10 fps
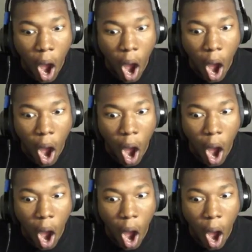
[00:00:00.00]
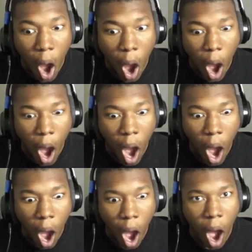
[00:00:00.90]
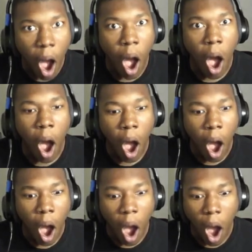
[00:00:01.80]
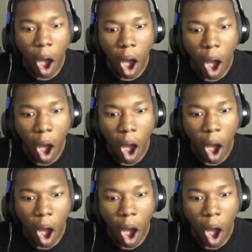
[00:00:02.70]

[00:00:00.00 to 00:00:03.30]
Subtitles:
(no one is talking)